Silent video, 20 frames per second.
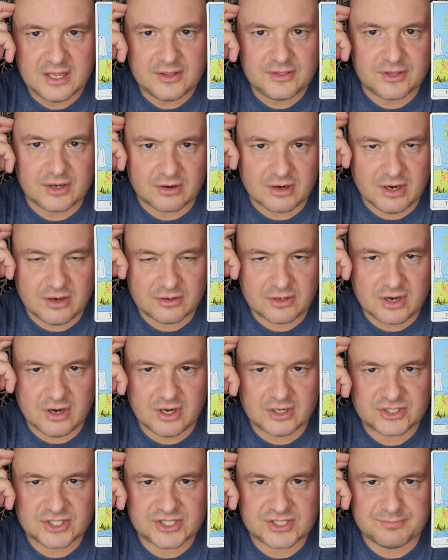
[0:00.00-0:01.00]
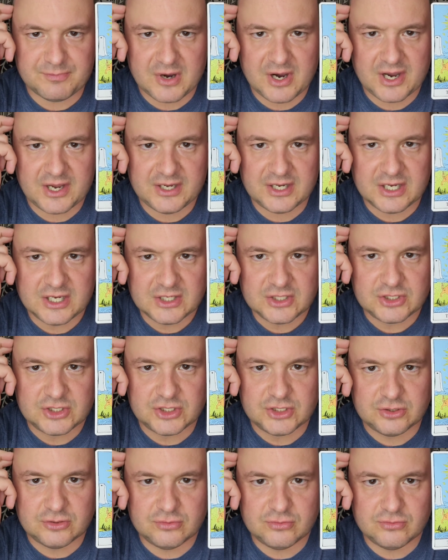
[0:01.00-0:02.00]
their unconscious mind
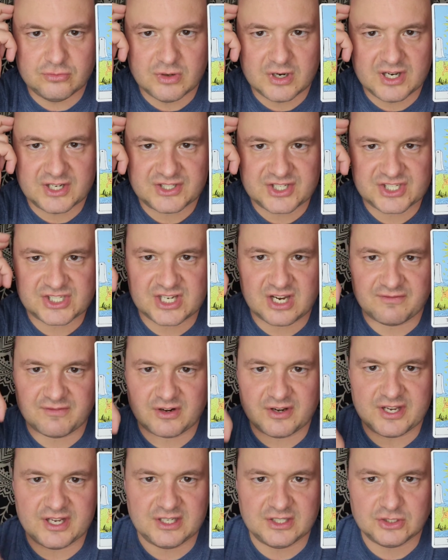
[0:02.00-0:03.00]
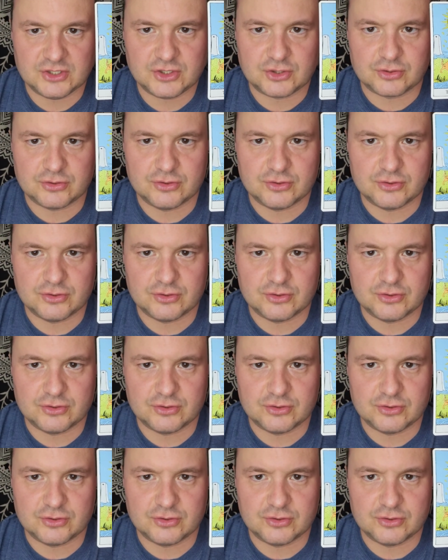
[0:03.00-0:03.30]
to discover hidden